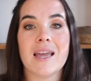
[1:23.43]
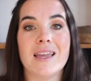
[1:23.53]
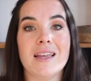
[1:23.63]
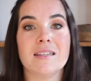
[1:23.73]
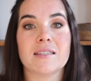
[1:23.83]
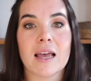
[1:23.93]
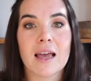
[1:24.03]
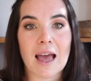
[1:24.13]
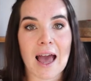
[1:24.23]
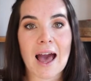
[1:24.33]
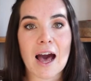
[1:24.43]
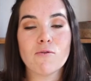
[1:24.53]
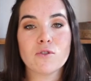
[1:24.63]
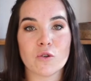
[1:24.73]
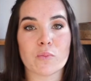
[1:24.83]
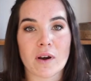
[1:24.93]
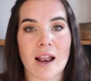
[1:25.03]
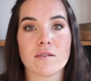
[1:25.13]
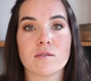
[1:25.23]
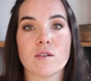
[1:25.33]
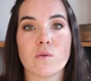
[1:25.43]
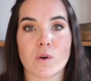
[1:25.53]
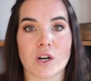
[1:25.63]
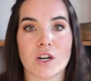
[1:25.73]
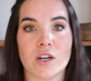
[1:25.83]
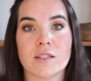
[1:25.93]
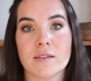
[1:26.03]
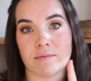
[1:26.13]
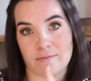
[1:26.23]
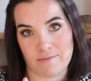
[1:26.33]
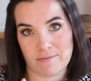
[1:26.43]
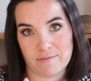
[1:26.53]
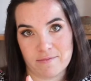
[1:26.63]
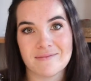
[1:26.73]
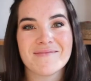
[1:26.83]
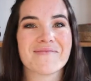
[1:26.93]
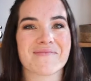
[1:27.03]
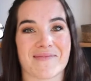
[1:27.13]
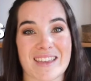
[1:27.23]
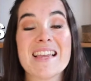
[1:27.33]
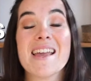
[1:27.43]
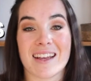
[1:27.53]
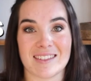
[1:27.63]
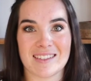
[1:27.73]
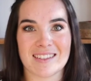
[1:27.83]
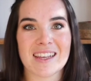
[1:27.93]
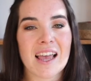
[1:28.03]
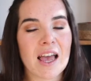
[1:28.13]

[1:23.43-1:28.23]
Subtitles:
is how to pronounce the word yes.